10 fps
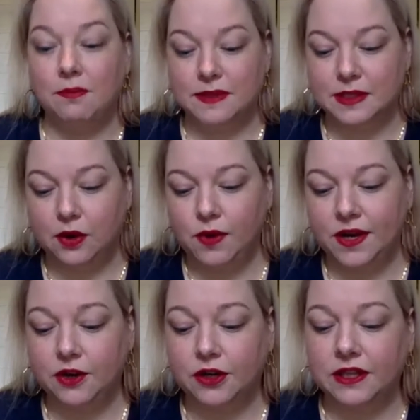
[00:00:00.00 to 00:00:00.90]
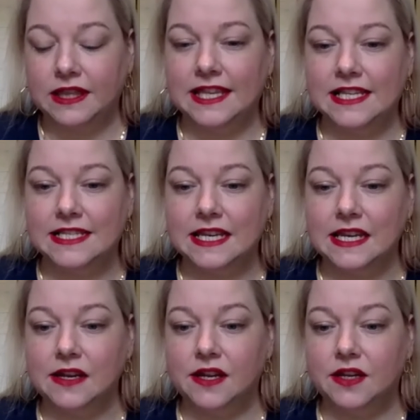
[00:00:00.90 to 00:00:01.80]
So when you're
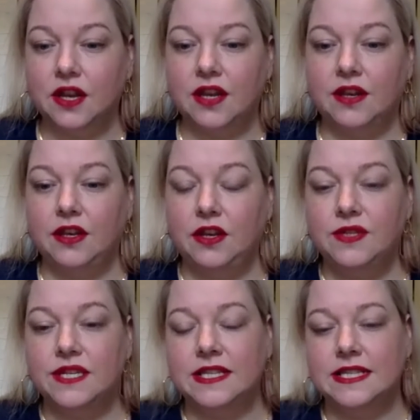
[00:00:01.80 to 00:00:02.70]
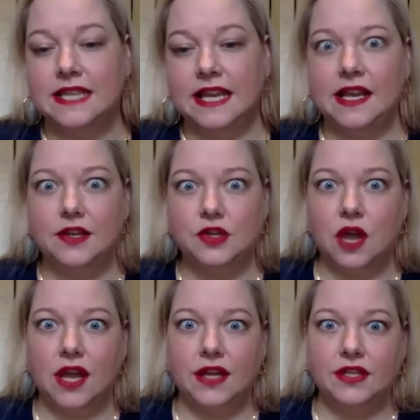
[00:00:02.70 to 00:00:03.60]
listening and using this data and
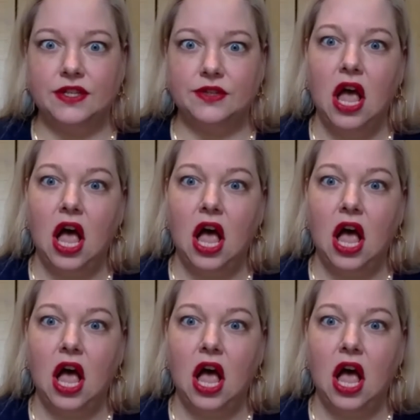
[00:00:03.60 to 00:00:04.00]
trying to